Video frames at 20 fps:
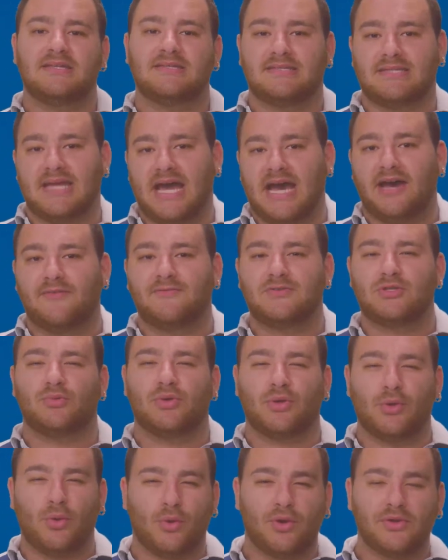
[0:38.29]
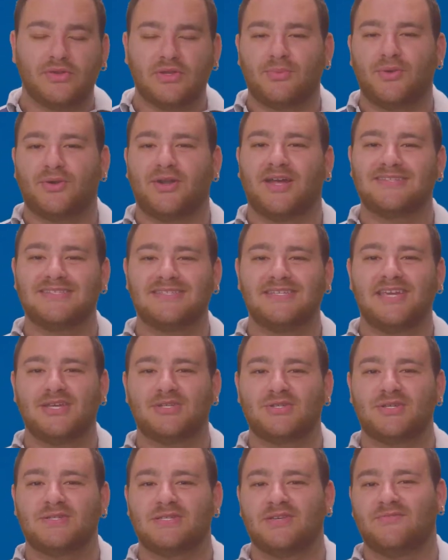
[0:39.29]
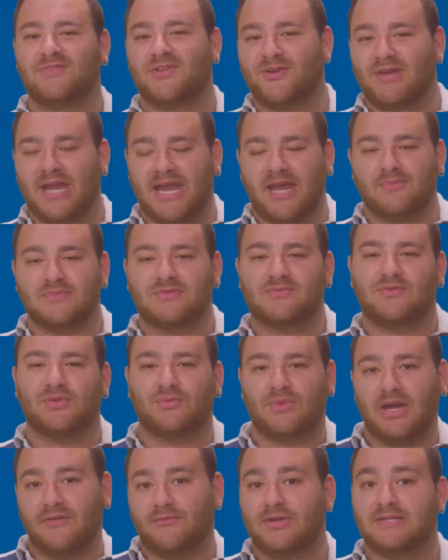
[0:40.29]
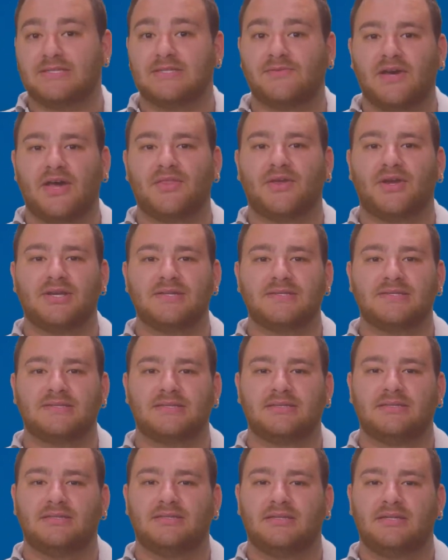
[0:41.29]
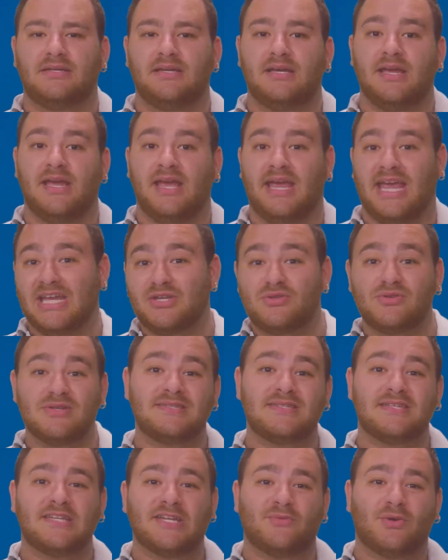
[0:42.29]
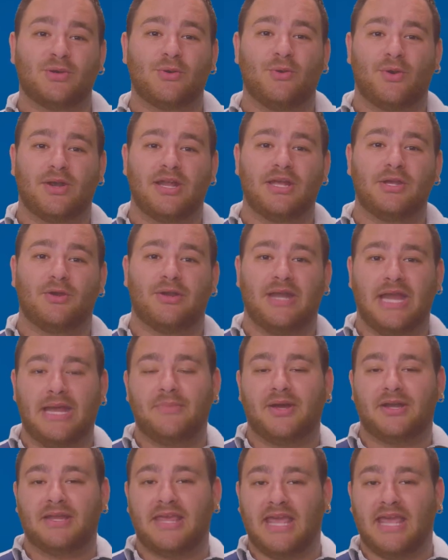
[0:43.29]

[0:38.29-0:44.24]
and staff to record the pronunciations of their names for the reference of others. Interested in recording your name on